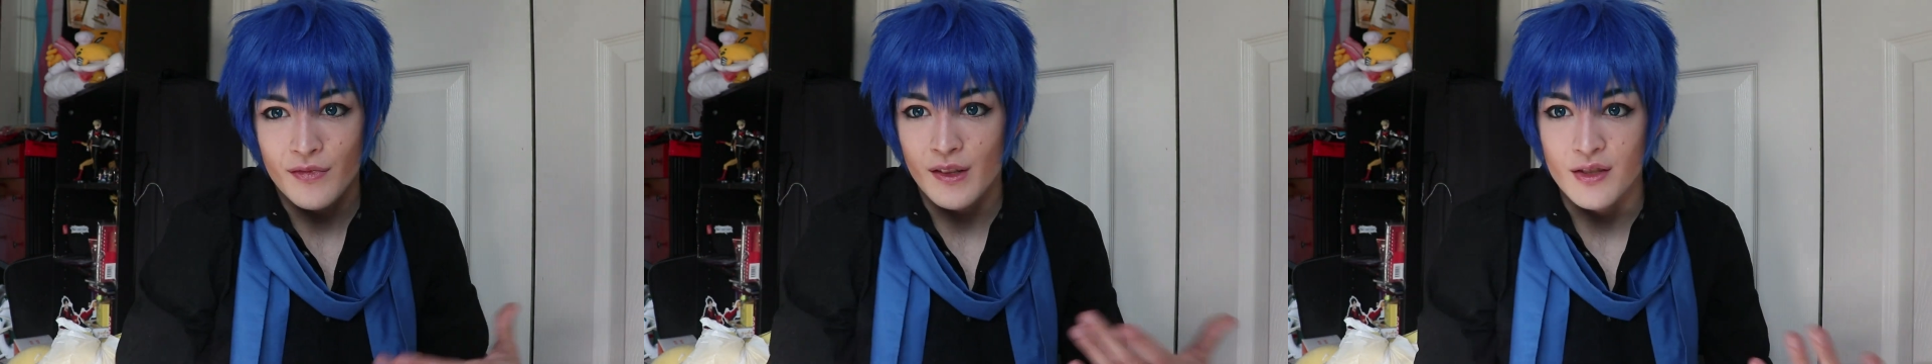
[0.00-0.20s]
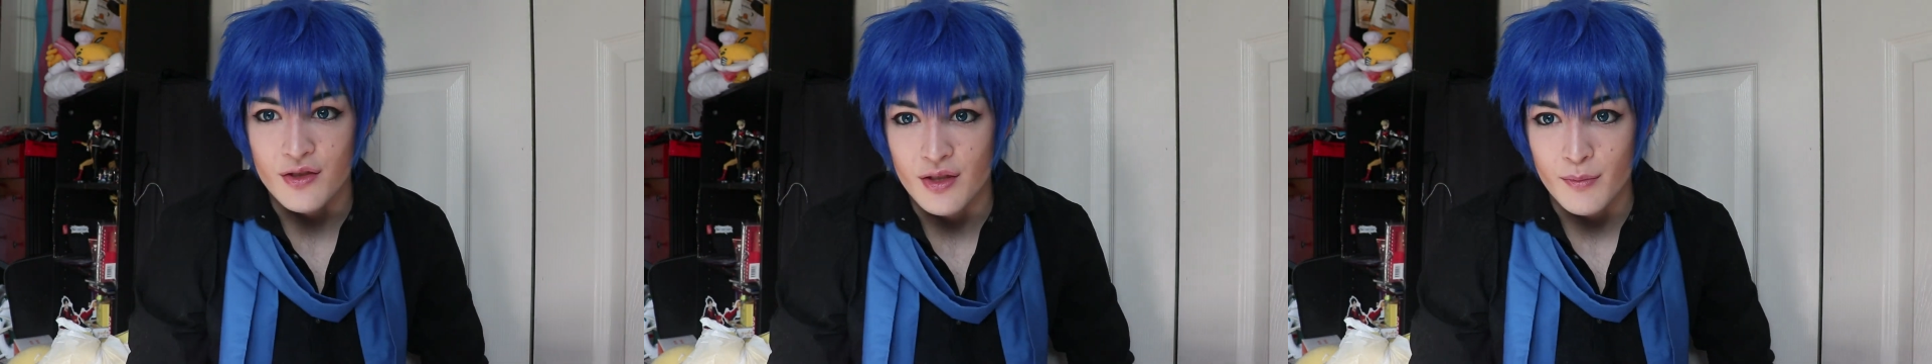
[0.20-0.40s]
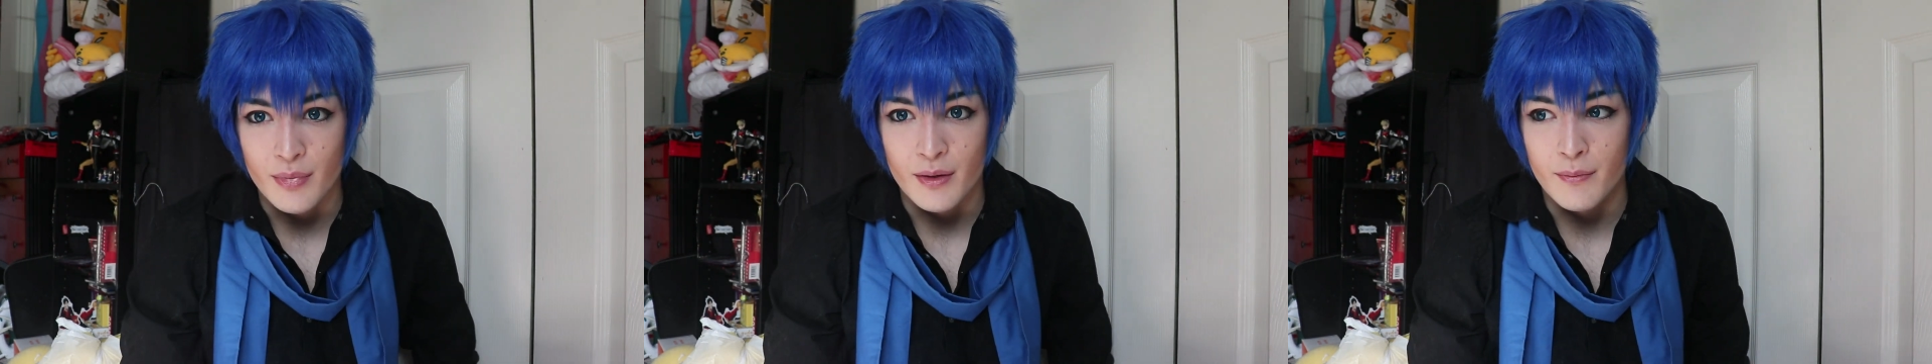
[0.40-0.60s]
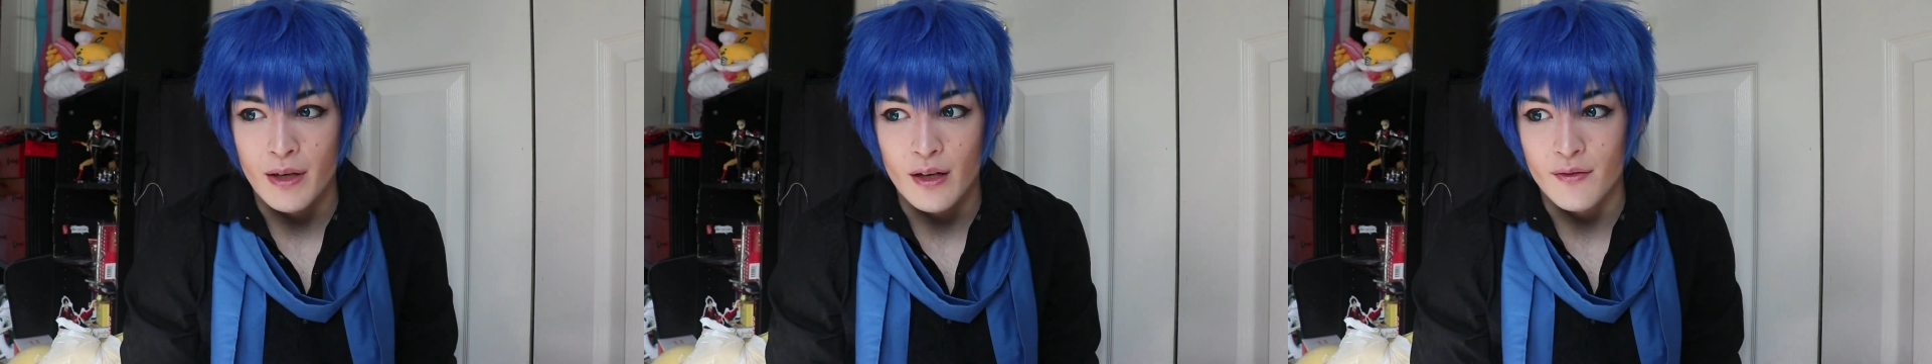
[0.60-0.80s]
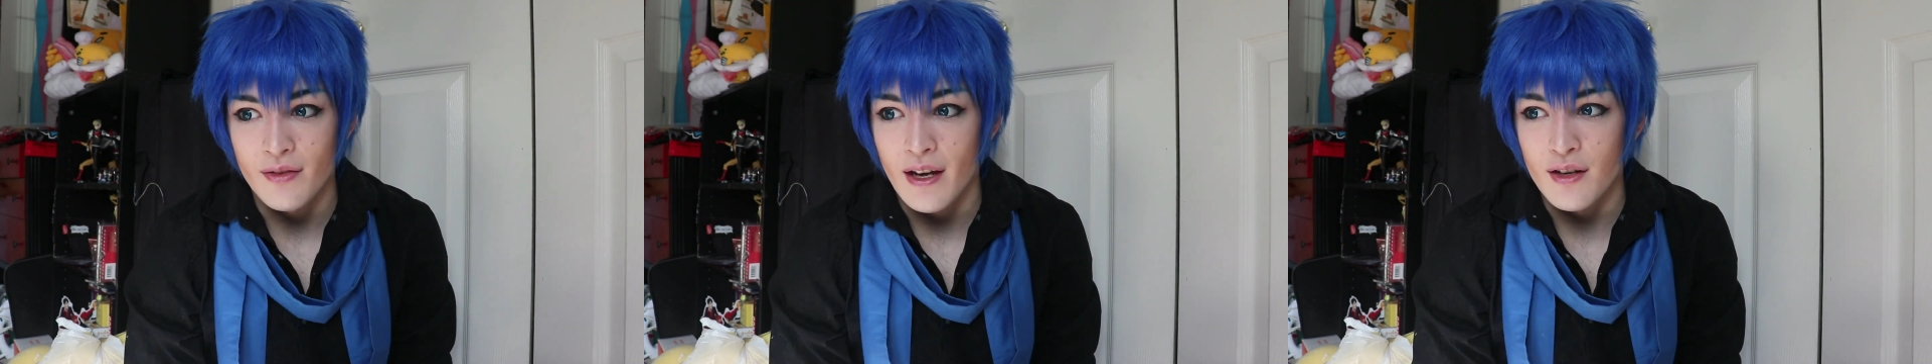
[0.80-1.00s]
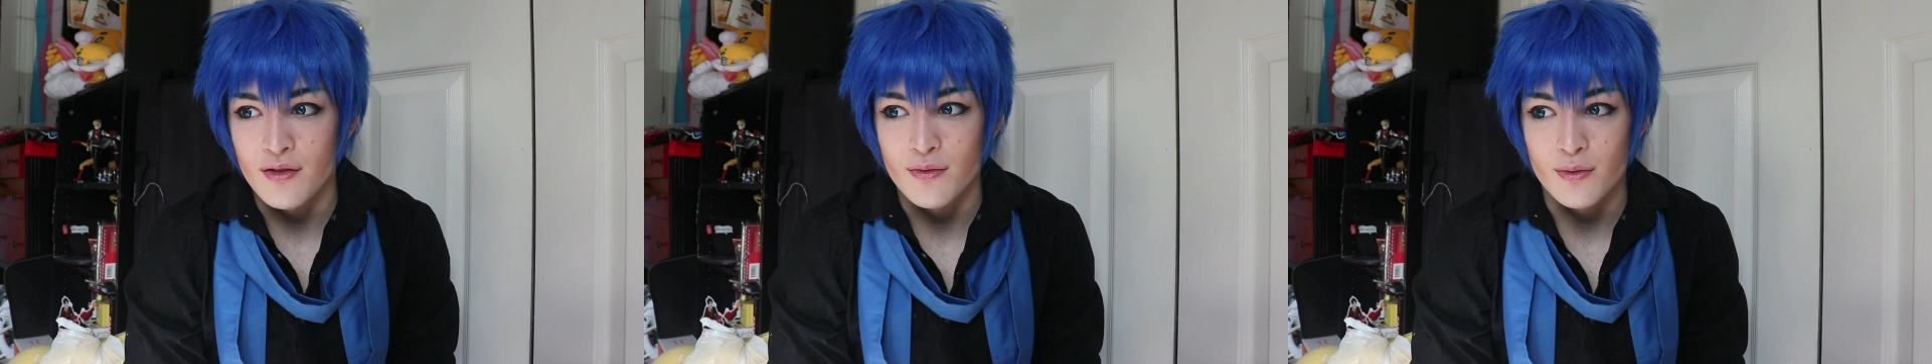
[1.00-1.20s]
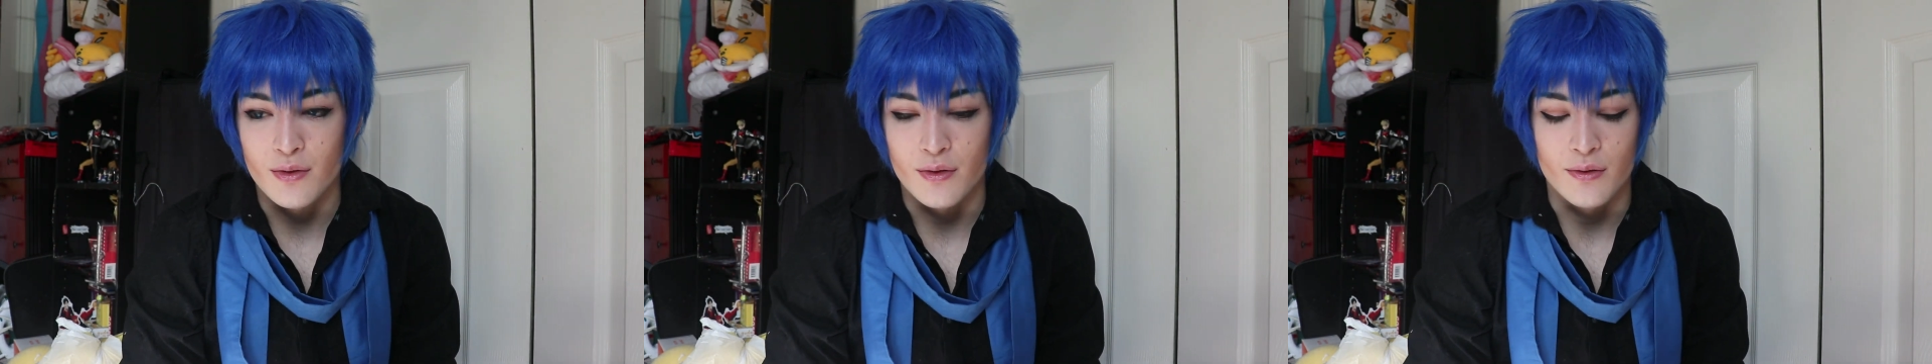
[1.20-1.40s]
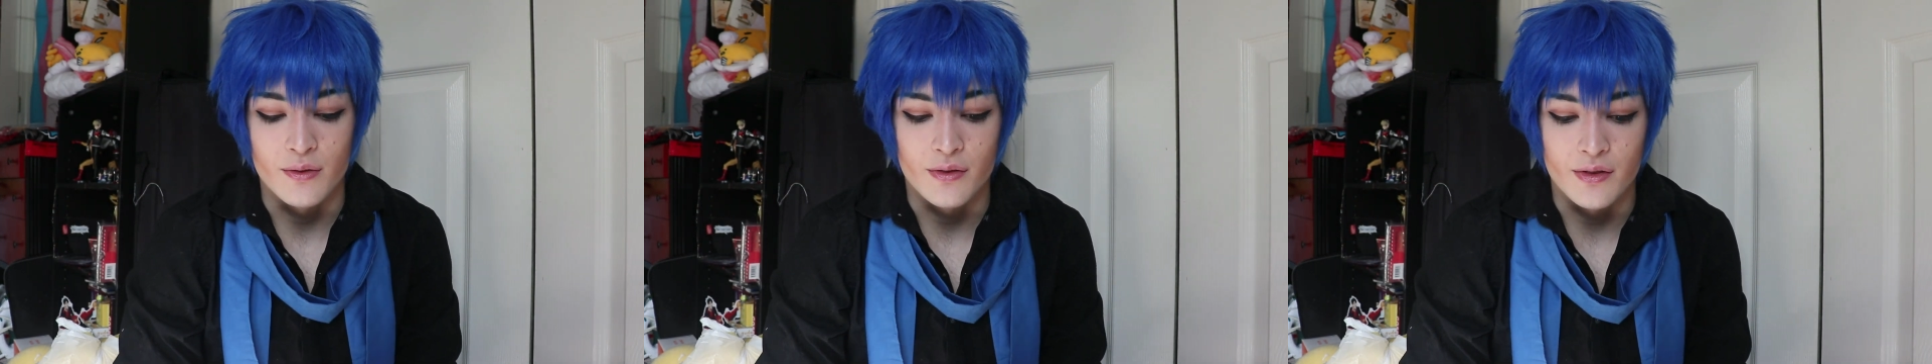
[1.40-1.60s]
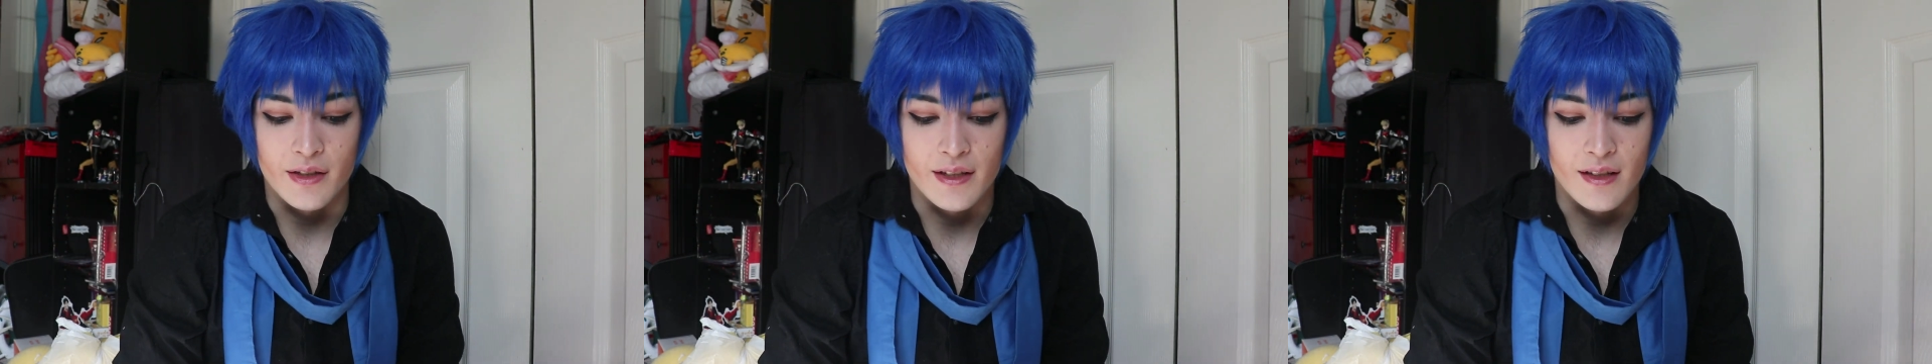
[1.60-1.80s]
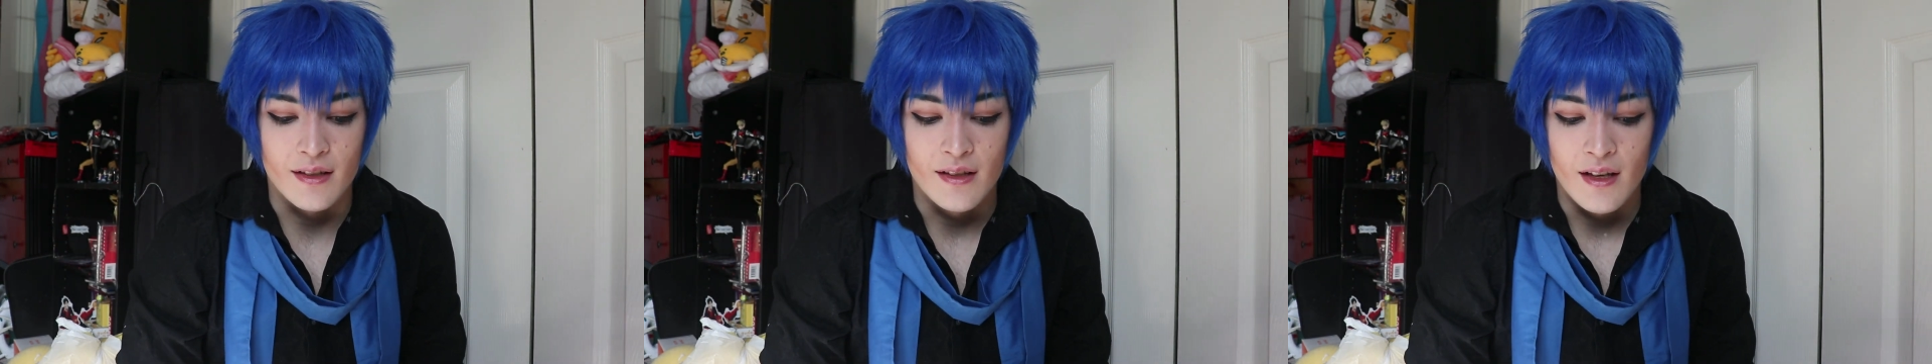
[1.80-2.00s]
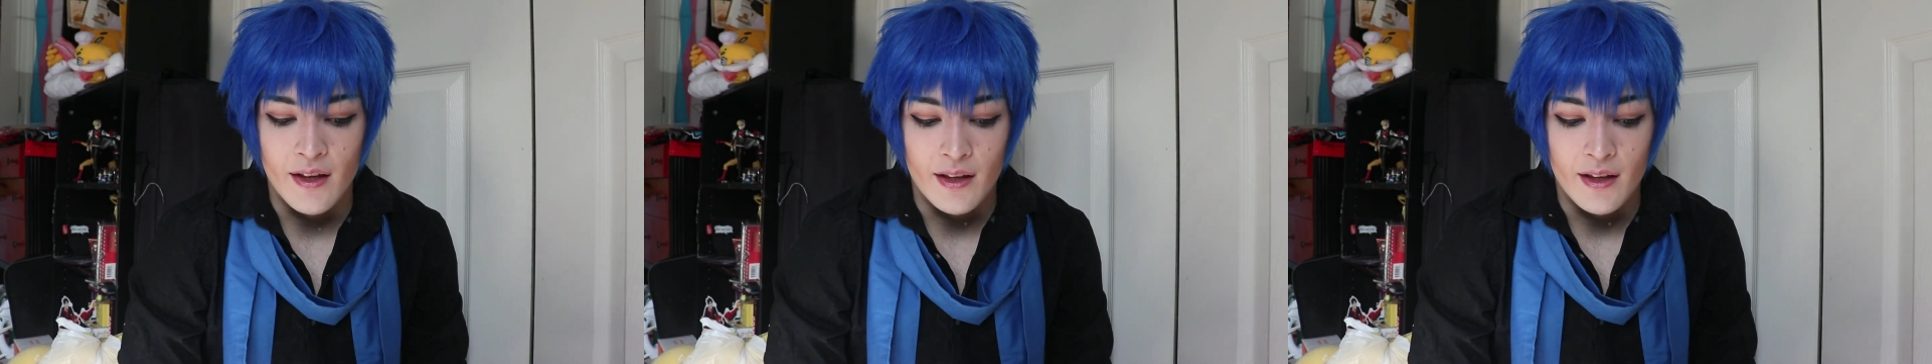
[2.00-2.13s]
the shipping manufacturer or like